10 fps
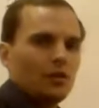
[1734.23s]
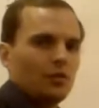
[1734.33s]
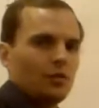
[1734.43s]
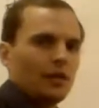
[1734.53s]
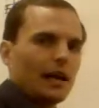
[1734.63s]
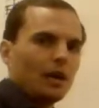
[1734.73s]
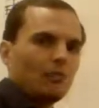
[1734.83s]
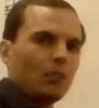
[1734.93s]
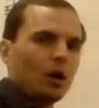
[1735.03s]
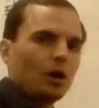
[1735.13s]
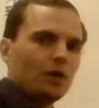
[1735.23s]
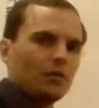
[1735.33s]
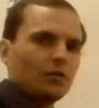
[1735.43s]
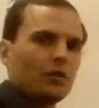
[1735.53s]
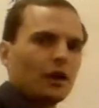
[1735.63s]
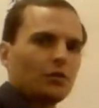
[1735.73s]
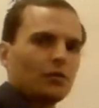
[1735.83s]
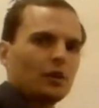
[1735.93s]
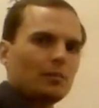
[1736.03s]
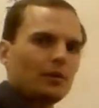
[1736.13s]
So they're kind of part of the
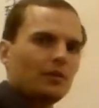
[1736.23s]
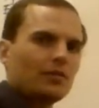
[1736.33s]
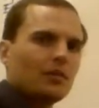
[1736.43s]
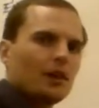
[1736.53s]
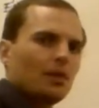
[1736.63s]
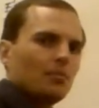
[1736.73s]
phospholipids,